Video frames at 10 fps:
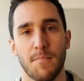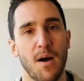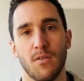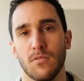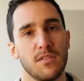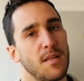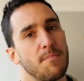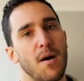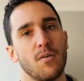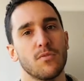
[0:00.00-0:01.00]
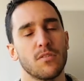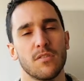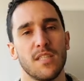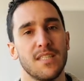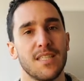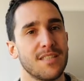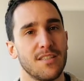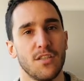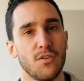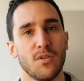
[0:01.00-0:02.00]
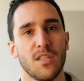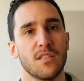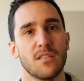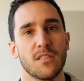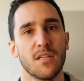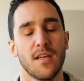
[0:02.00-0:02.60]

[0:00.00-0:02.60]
£10, it's just units.